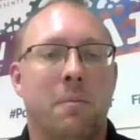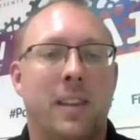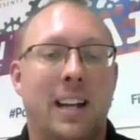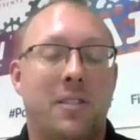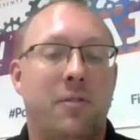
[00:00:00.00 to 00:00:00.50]

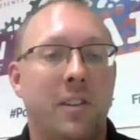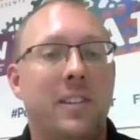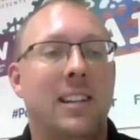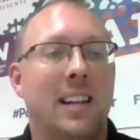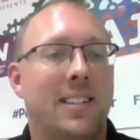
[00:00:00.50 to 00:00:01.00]
that's
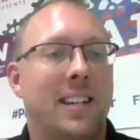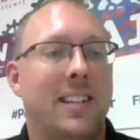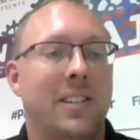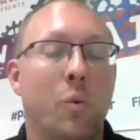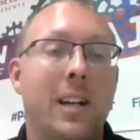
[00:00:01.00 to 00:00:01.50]
50 less
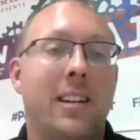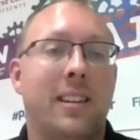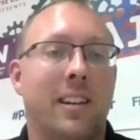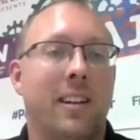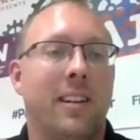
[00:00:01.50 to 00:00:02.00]
kids a week
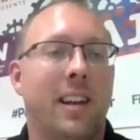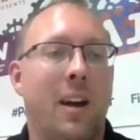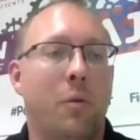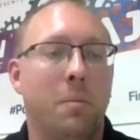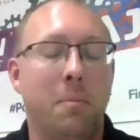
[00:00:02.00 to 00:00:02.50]
that
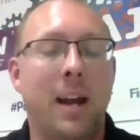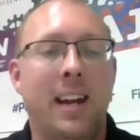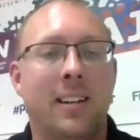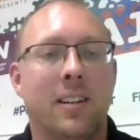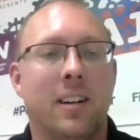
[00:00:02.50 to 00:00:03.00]
would be
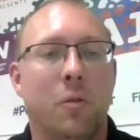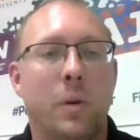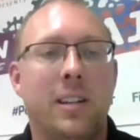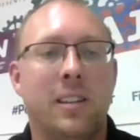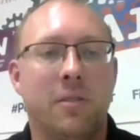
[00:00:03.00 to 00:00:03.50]
paying a
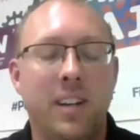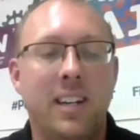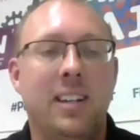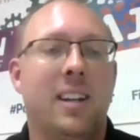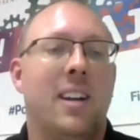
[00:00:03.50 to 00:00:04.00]
weekly
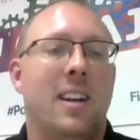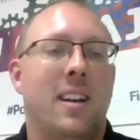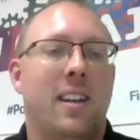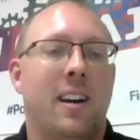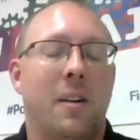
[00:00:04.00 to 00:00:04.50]
fee.
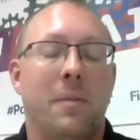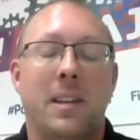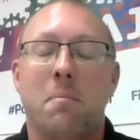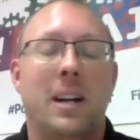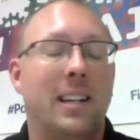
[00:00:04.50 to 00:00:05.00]

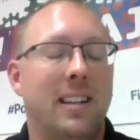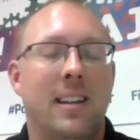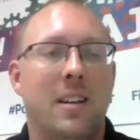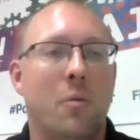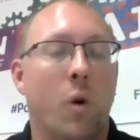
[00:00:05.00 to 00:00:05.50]
That money,
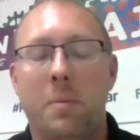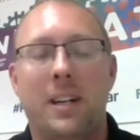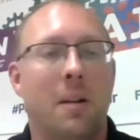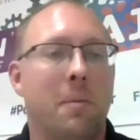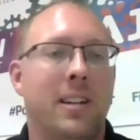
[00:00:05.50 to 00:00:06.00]
it won't be
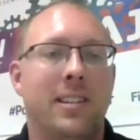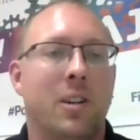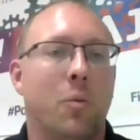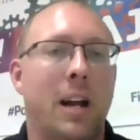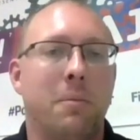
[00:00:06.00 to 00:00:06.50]
coming into
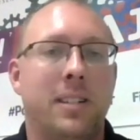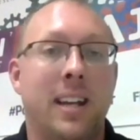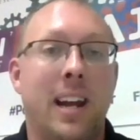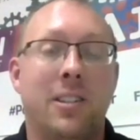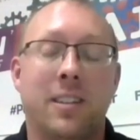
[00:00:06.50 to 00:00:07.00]
your
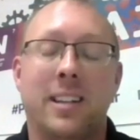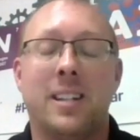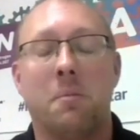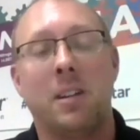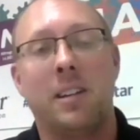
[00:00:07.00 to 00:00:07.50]
YMCA. So that's
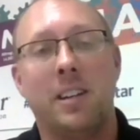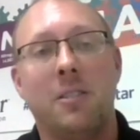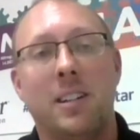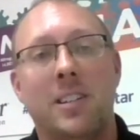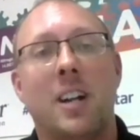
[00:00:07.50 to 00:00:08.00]
something that you
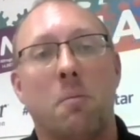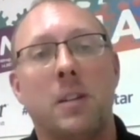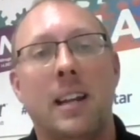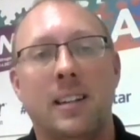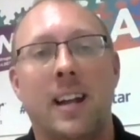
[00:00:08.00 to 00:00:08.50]
need to start
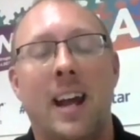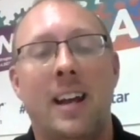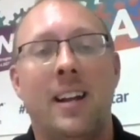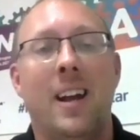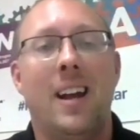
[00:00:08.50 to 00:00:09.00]
planning
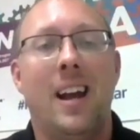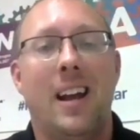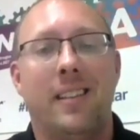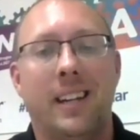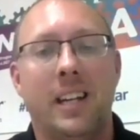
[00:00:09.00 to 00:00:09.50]
ahead
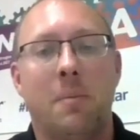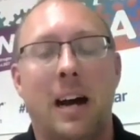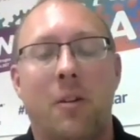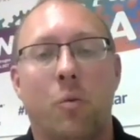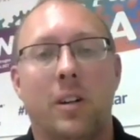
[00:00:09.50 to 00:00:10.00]
and thinking
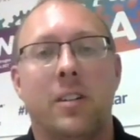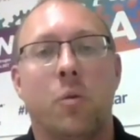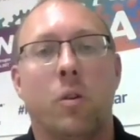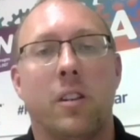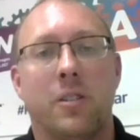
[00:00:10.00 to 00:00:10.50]
about what
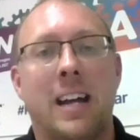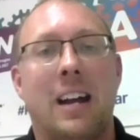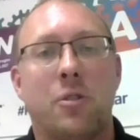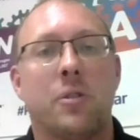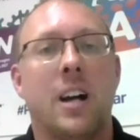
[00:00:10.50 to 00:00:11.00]
are those
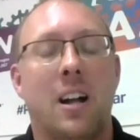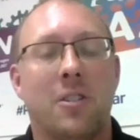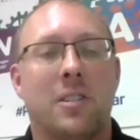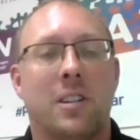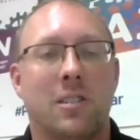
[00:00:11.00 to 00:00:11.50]
actual
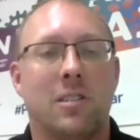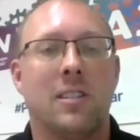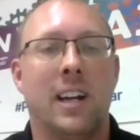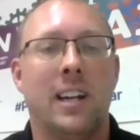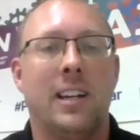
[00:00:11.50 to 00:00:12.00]
dollars going to look
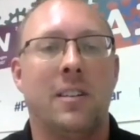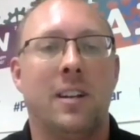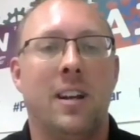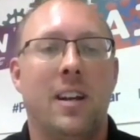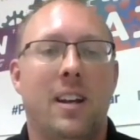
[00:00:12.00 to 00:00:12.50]
like, and
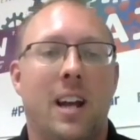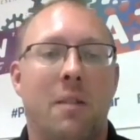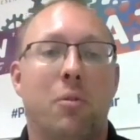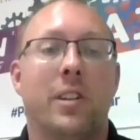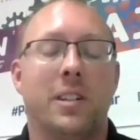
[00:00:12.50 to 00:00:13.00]

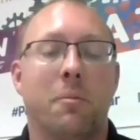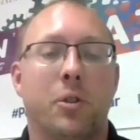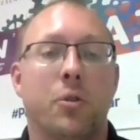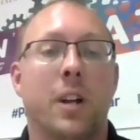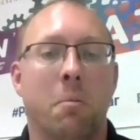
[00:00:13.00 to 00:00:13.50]
putting some
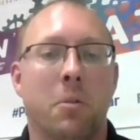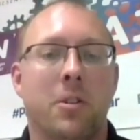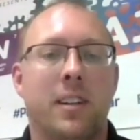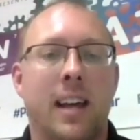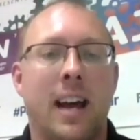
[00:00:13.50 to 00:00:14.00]
true
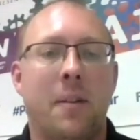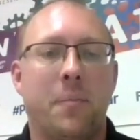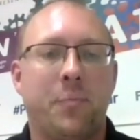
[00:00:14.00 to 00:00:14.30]
numbers to that.